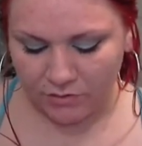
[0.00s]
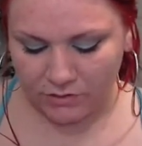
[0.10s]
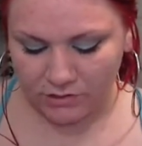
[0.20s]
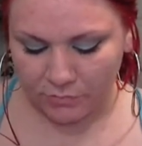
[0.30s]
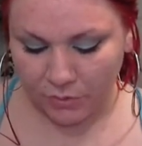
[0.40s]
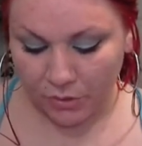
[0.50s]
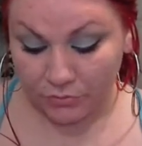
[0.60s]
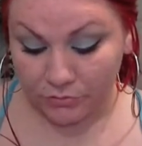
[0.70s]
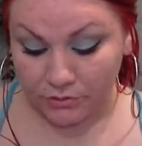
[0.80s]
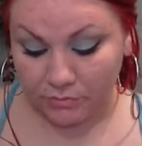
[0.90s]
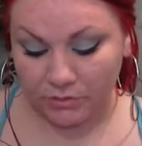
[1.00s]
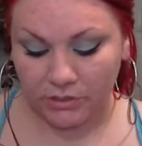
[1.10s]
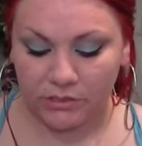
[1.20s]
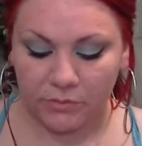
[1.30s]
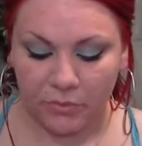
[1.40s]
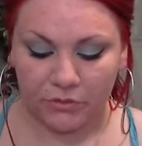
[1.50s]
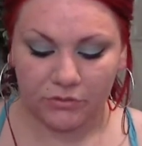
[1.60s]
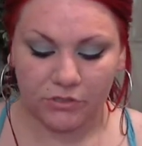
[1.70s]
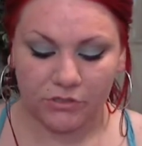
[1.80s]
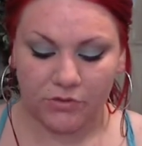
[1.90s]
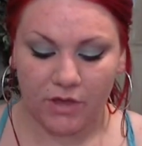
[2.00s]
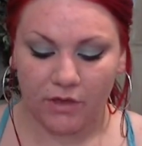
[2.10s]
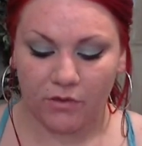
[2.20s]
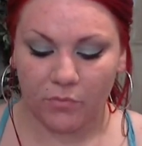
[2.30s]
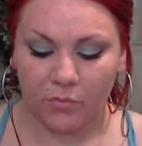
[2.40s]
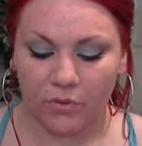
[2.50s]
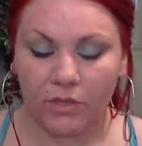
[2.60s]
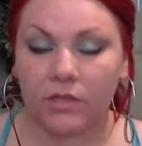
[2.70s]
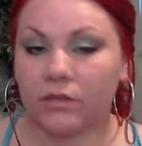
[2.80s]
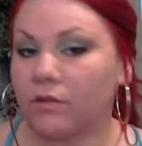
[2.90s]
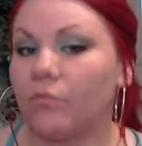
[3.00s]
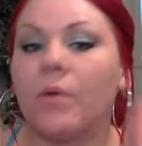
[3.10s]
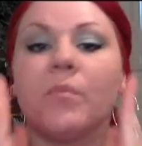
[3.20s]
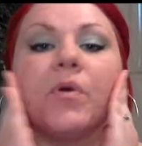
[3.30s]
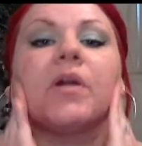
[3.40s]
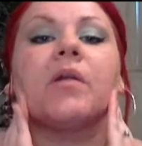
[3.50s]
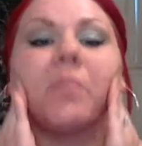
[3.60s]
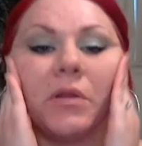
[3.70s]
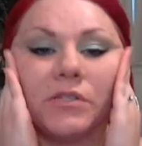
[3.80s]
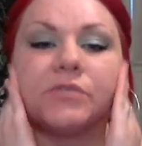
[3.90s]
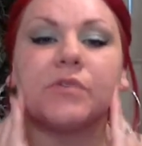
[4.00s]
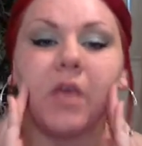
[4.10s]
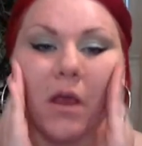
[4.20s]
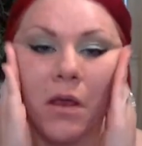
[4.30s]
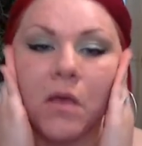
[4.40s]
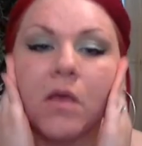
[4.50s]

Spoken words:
it's supposedly supposed to help, and one more and I'm going to do here,